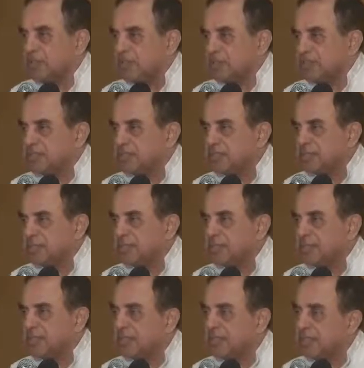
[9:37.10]

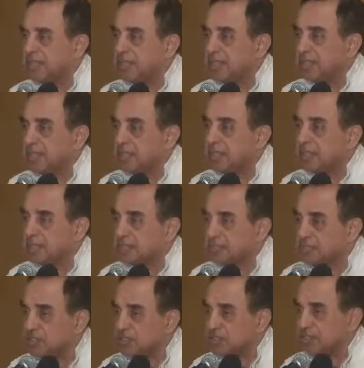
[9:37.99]
bloodshed they will
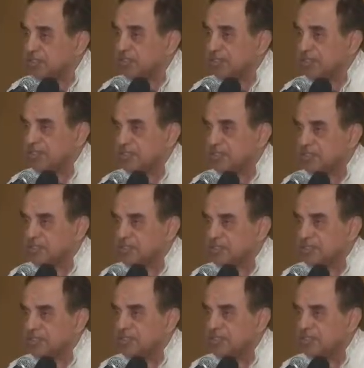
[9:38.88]
concede. They
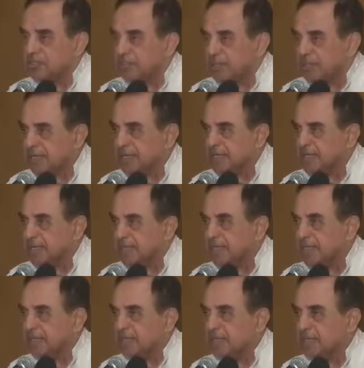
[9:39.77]
conceded
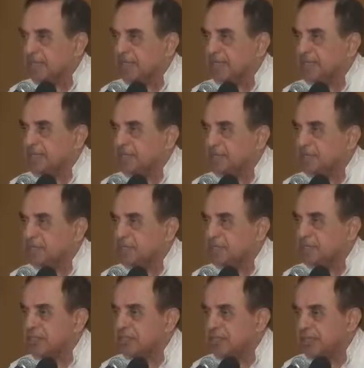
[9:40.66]
Pakistan, they will
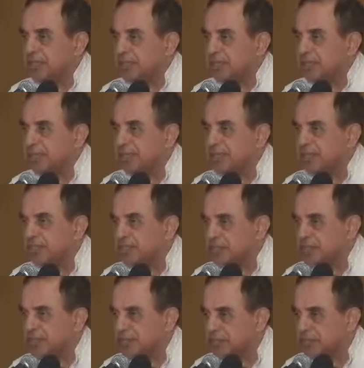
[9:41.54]
concede the
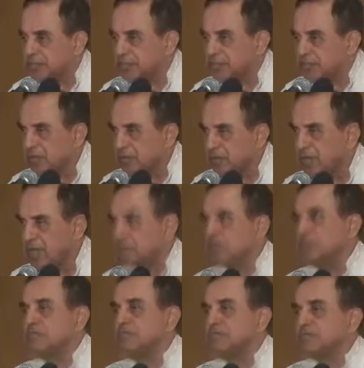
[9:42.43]
independence of Kashmir
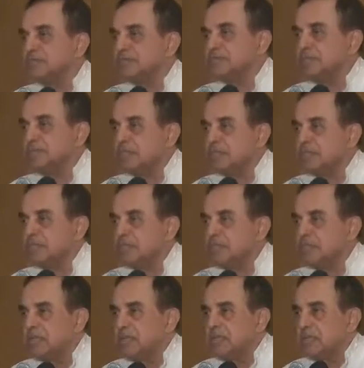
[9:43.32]
also.
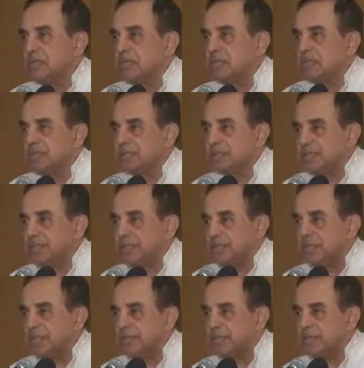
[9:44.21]
The
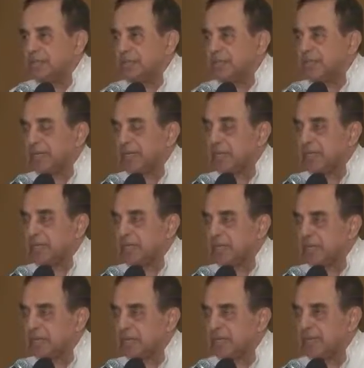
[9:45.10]
day it
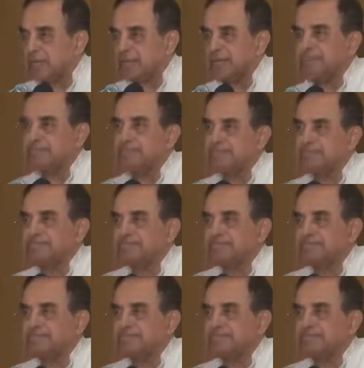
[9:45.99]
becomes clear